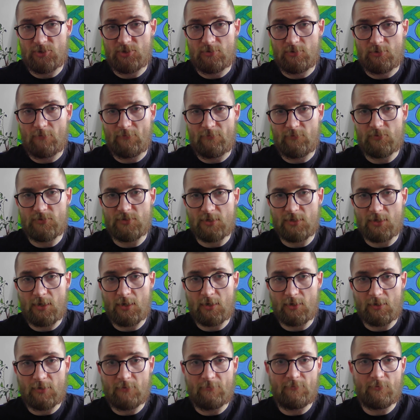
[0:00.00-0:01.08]
of using
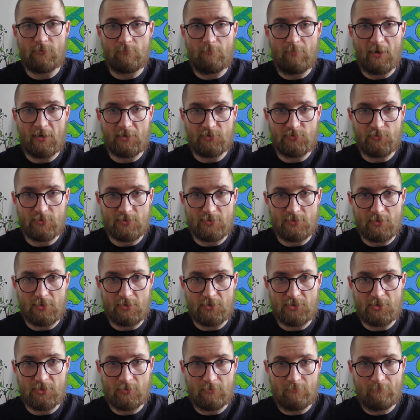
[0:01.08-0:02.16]
Anki for back
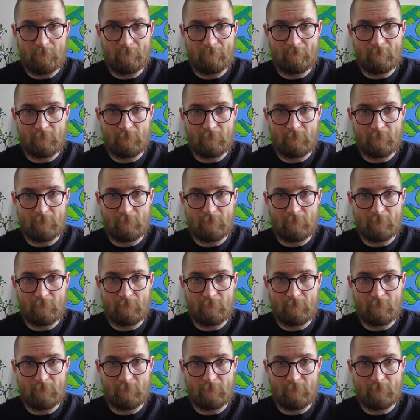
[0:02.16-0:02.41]
translation.